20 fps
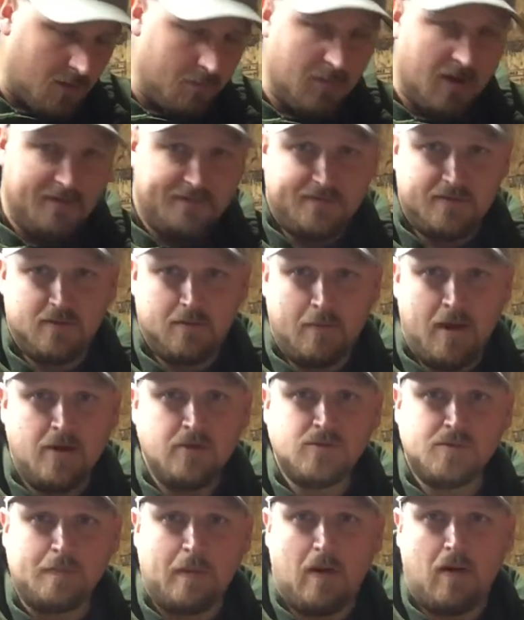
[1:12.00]
But for the
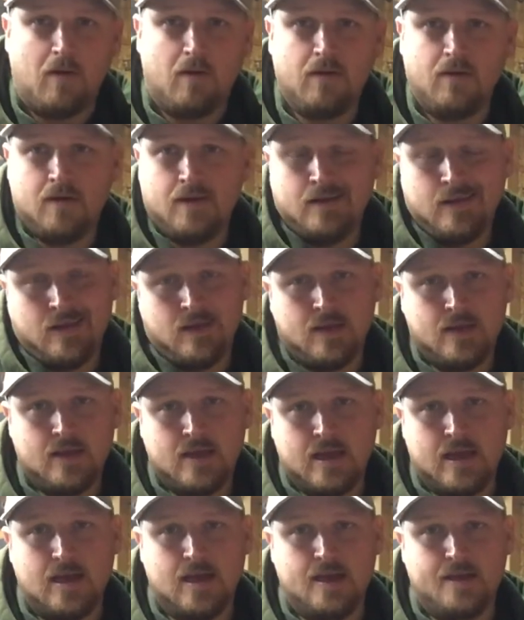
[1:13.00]
most part,
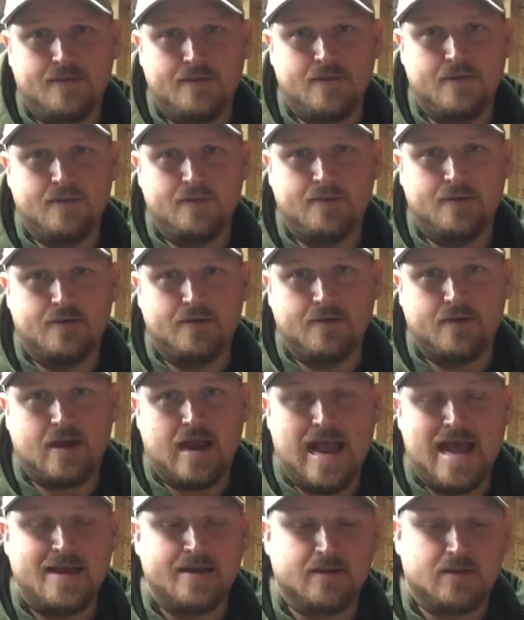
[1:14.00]
they're
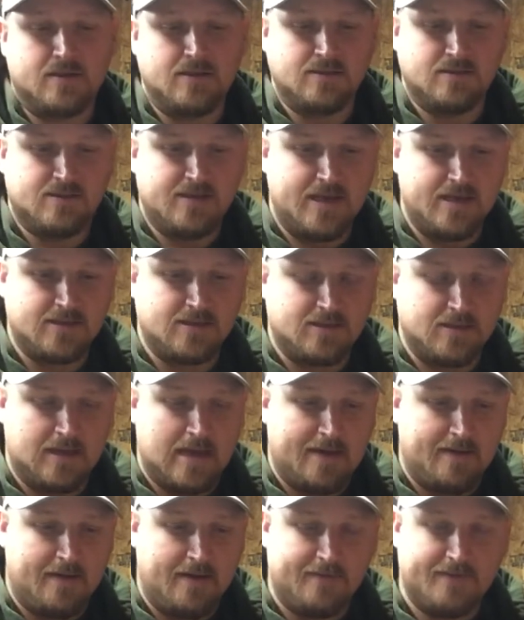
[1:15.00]
kind of consistent.
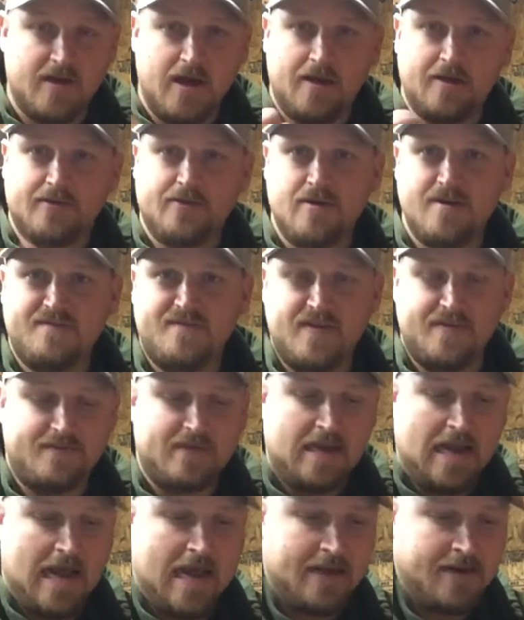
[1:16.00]
I've got a
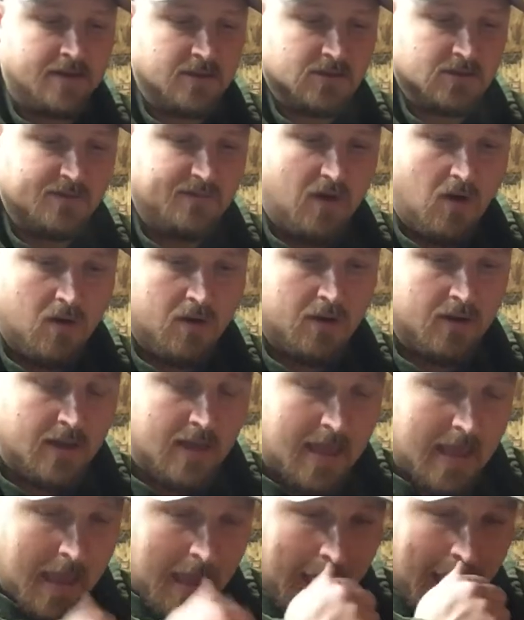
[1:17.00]
359 Husqvarna.
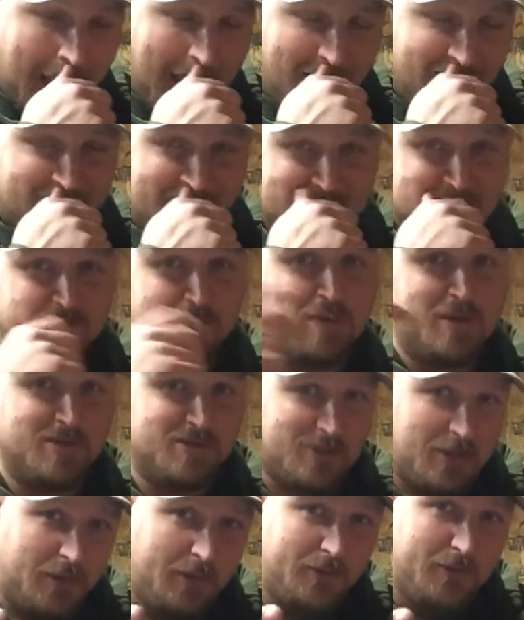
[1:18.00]
I've actually
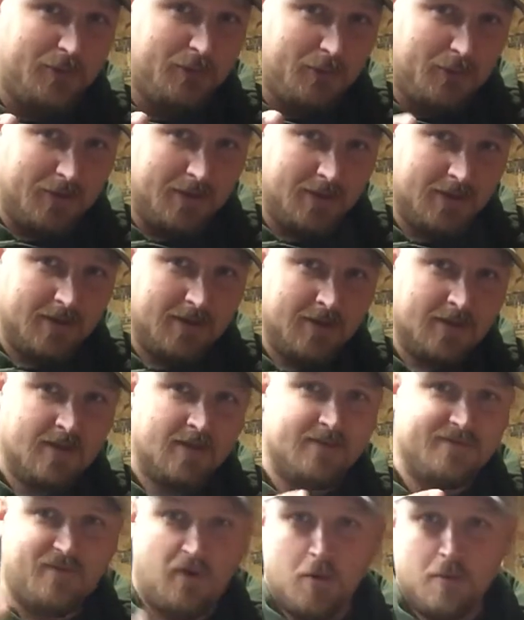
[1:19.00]
put two
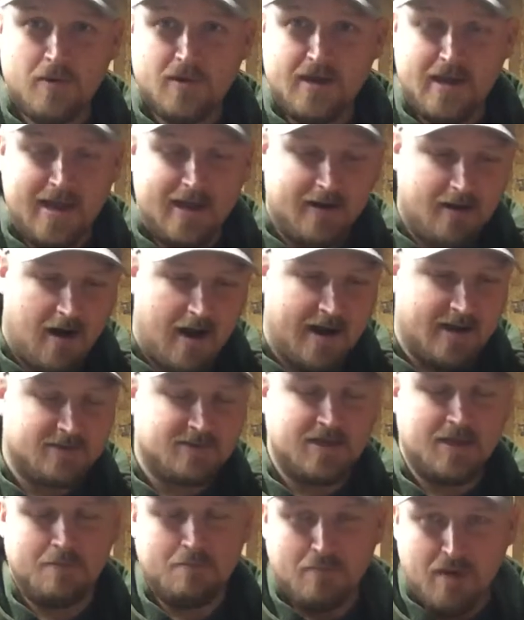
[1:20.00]
Farmer Tech
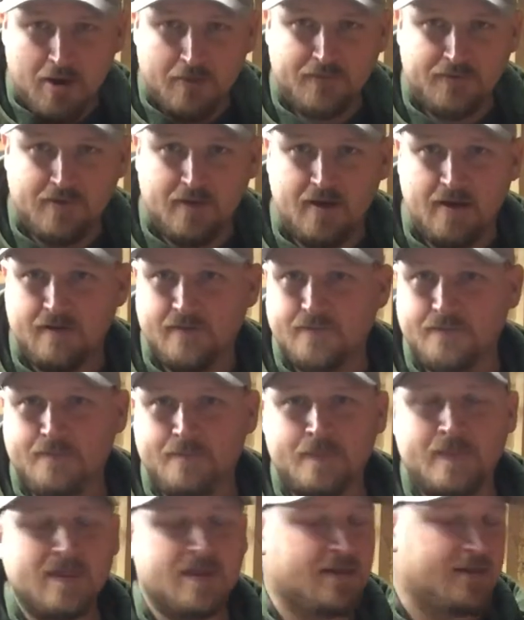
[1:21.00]
cranks in, both of
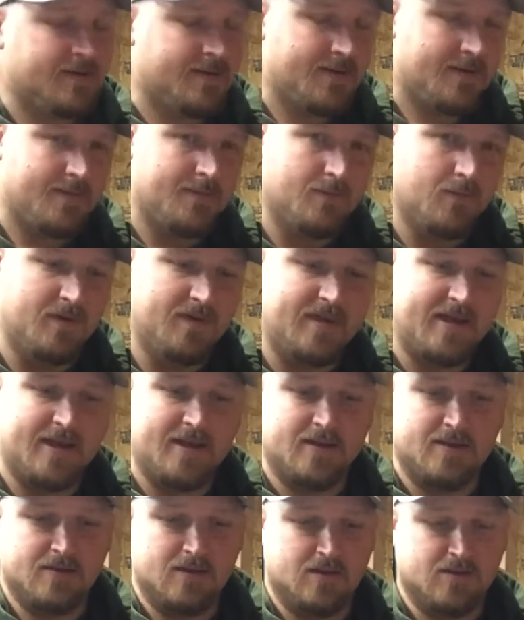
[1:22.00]
them
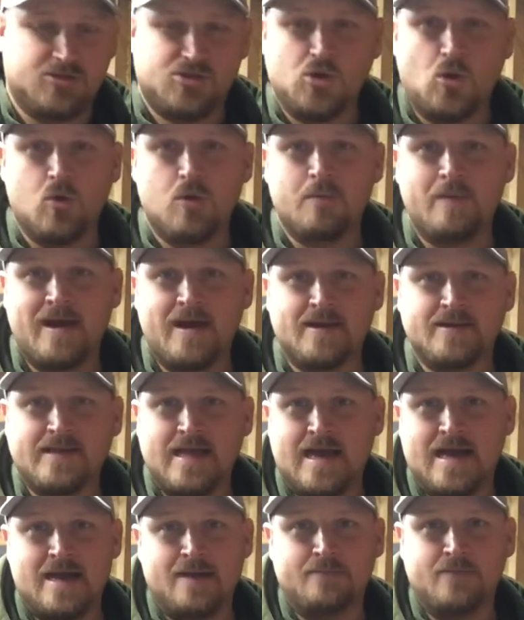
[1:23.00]
within a short amount of
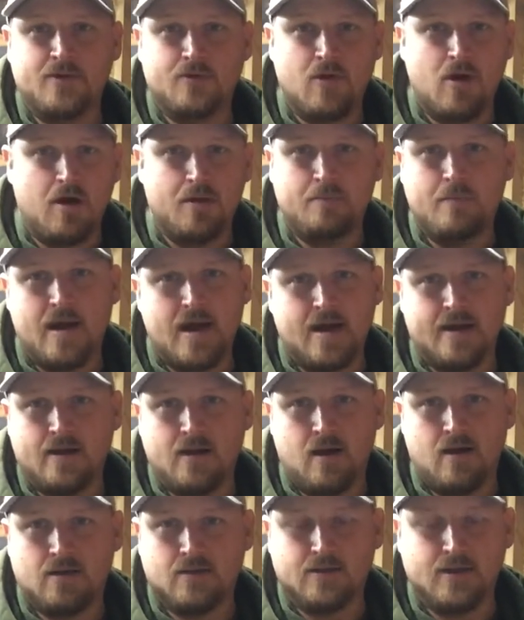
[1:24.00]
time. The rod
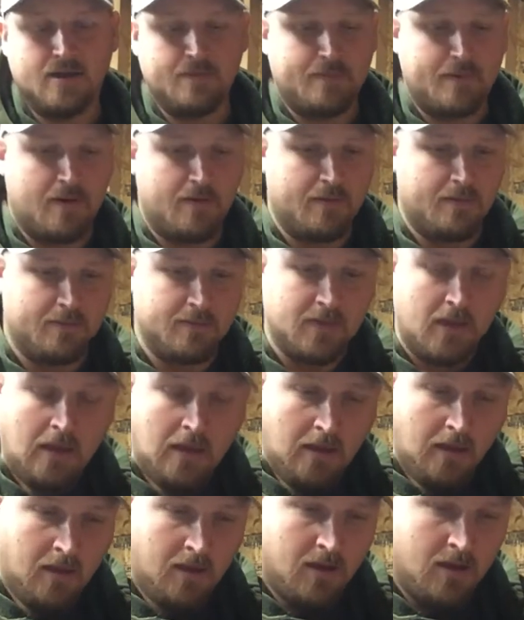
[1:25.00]
bearing locked up on
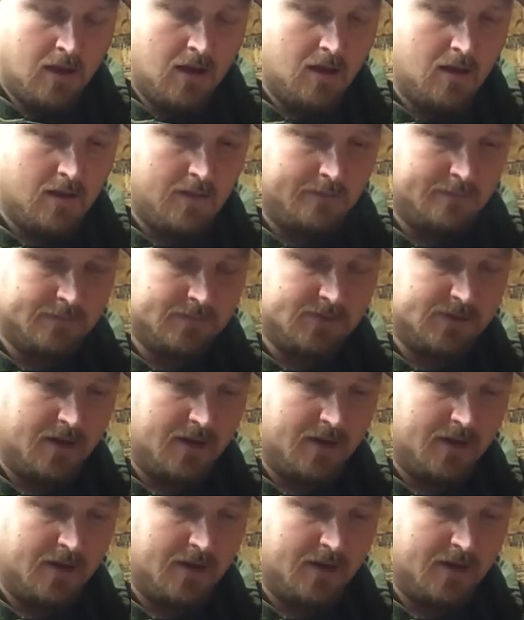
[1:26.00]
them.